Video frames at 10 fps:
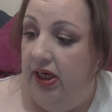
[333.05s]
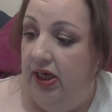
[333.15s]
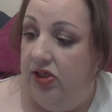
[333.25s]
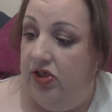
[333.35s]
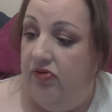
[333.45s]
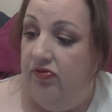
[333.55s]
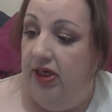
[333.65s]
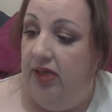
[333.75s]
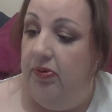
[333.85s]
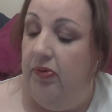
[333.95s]
I should have
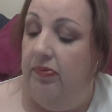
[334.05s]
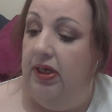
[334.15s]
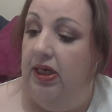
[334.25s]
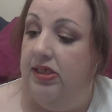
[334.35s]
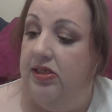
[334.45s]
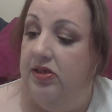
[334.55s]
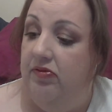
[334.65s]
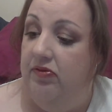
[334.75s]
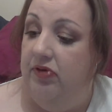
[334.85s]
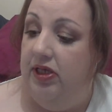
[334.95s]
really put my glasses on
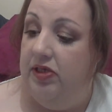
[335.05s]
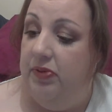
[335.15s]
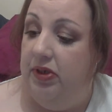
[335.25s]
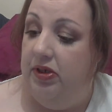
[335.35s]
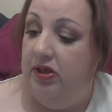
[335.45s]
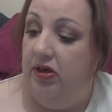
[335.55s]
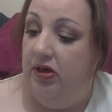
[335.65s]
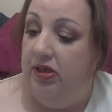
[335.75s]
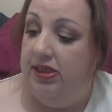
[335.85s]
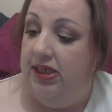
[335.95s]
for this because I
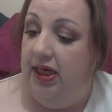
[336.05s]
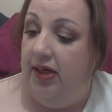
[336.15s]
can't see.